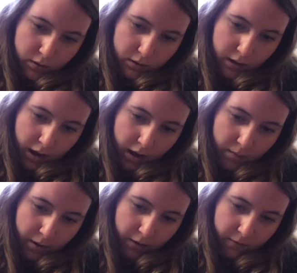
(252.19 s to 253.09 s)
just add
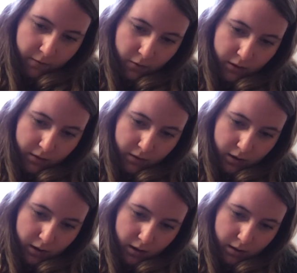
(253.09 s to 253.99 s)
about a fourth of a
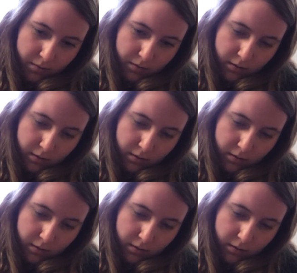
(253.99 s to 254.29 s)
cup.